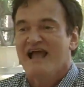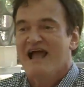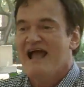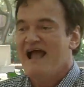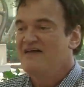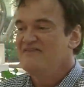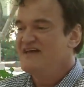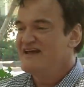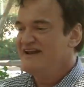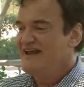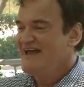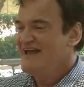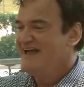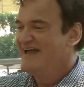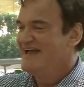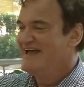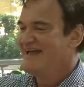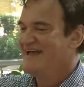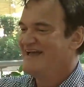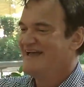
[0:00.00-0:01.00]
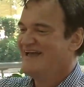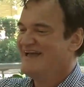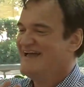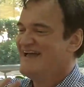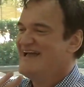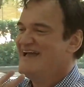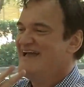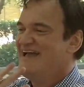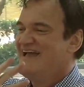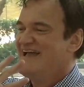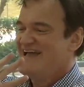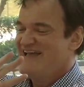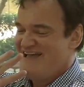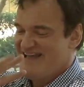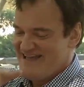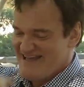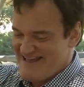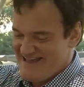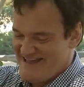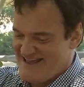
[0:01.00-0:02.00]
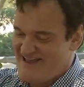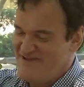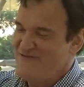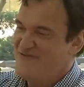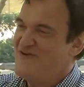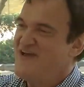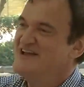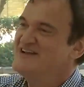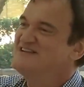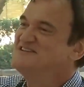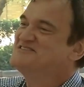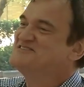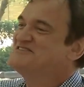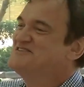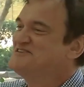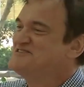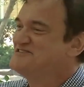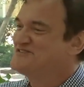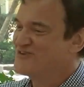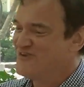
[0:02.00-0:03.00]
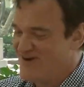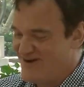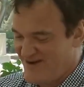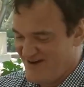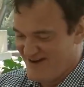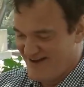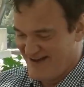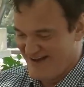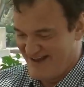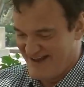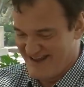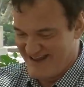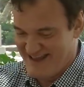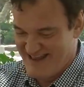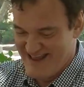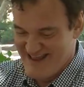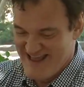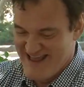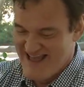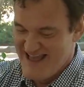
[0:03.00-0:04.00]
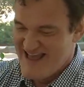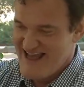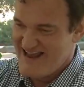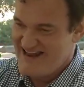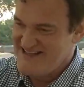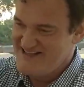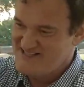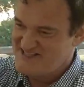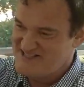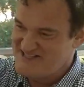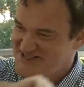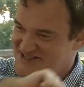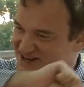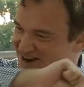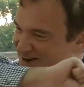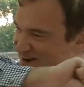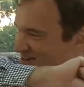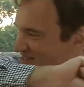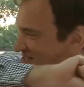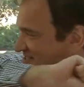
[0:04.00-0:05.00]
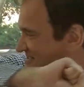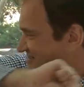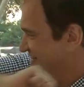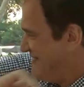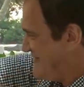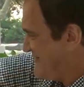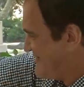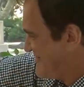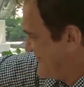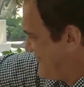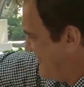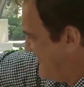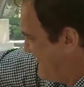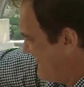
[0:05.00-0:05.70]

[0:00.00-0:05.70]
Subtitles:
And then he finished the drawing, and he starts to throw